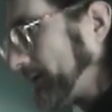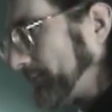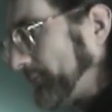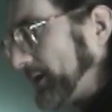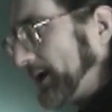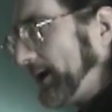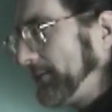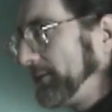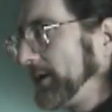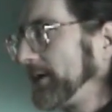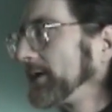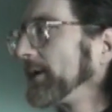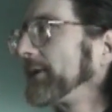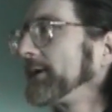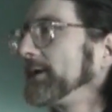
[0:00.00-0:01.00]
But I mean,
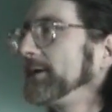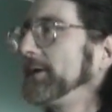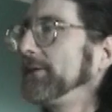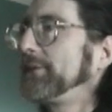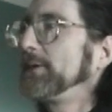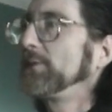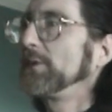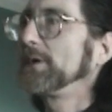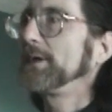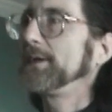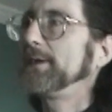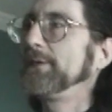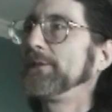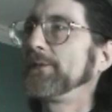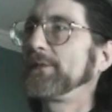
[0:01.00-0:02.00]
if you really
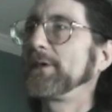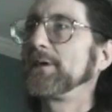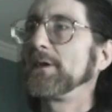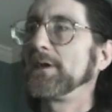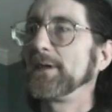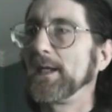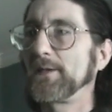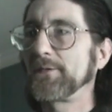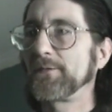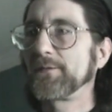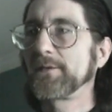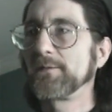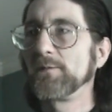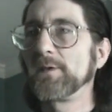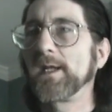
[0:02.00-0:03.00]
consider it, that's
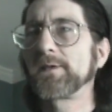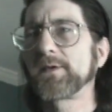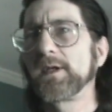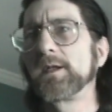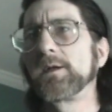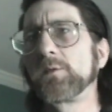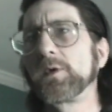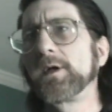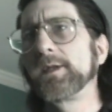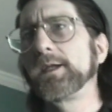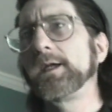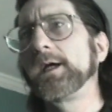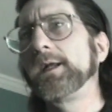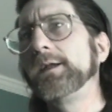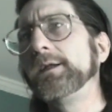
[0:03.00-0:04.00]
kind of where
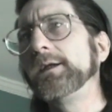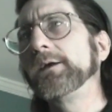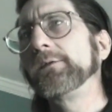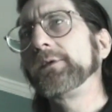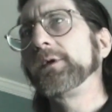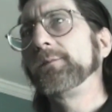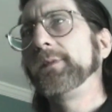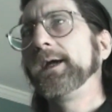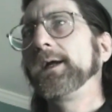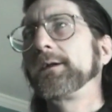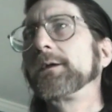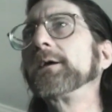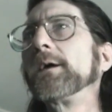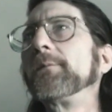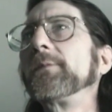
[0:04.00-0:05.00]
the idea of your
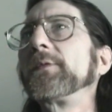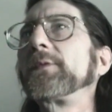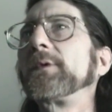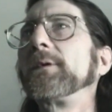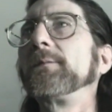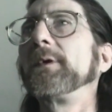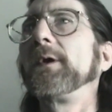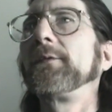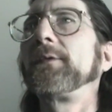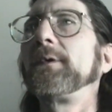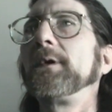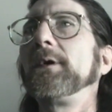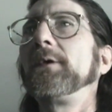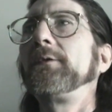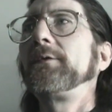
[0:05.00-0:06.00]
band comes from, doesn't
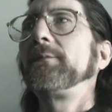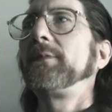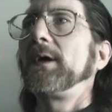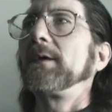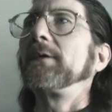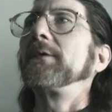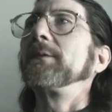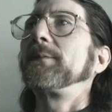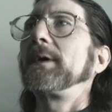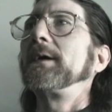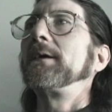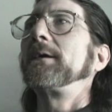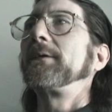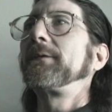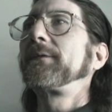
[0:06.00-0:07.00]
it? Is you bugged your
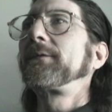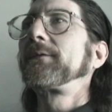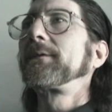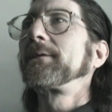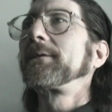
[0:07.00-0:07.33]
parents.